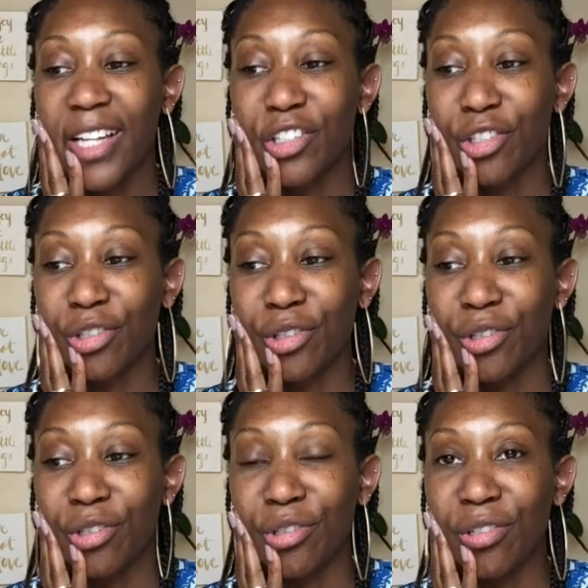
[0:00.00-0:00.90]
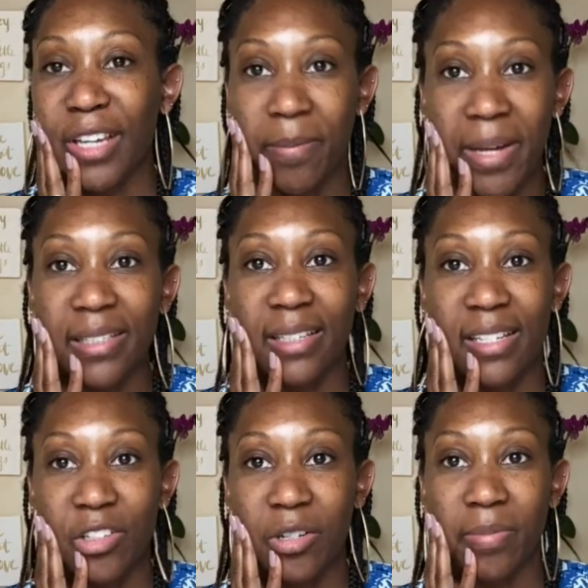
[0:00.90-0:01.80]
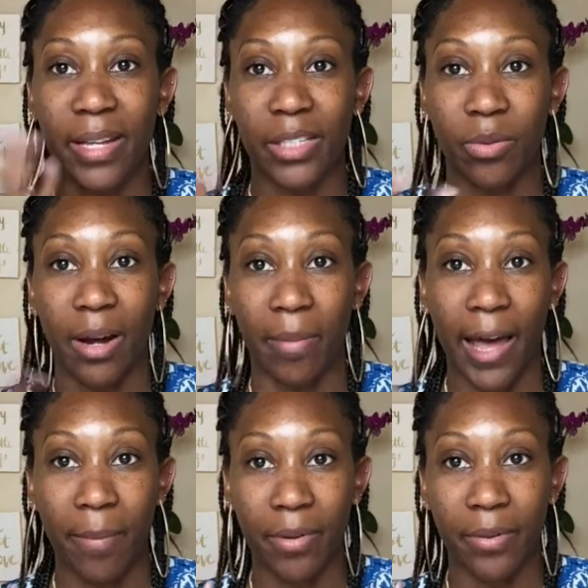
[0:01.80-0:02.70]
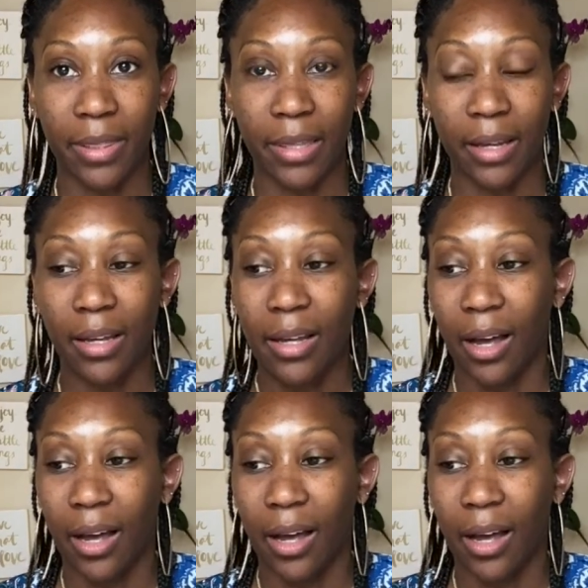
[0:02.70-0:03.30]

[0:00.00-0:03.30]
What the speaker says: to get my skin to a place where I'm happy with it.